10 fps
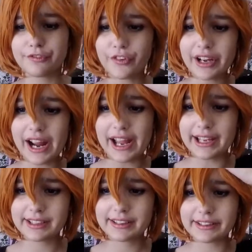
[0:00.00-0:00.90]

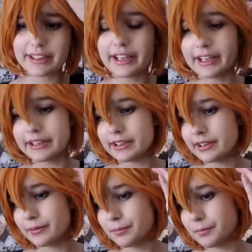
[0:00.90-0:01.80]
forehead
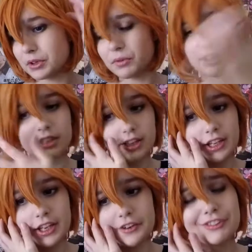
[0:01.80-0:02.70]
and between
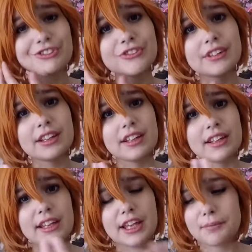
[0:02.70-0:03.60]
the ears
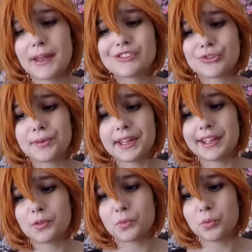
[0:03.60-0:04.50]
it makes the wig
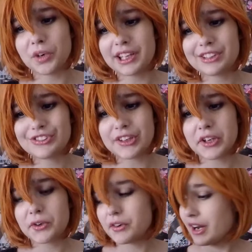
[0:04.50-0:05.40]
really
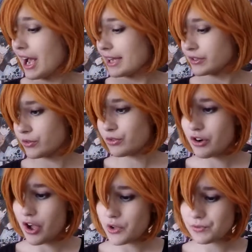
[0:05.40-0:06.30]
secure. I
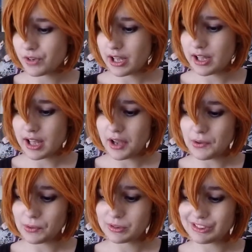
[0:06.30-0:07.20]
don't know
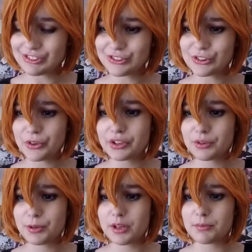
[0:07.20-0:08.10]
how this is going
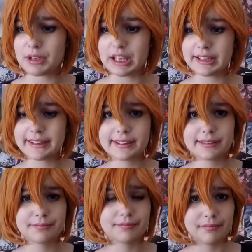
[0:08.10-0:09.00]
to be, but
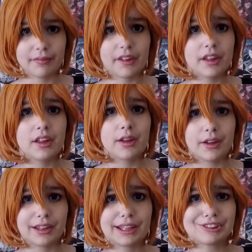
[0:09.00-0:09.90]

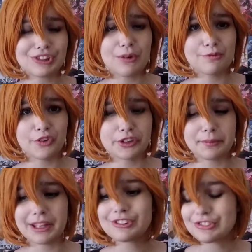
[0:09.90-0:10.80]
let's hope for the
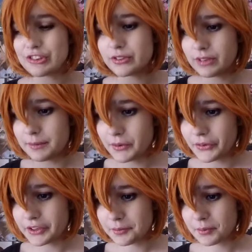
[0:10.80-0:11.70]
best. So I'm
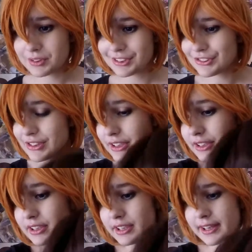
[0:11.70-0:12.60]
going to put this
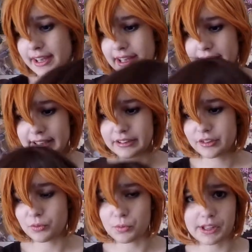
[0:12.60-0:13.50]
on
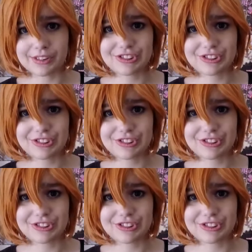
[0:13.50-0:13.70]
and we'll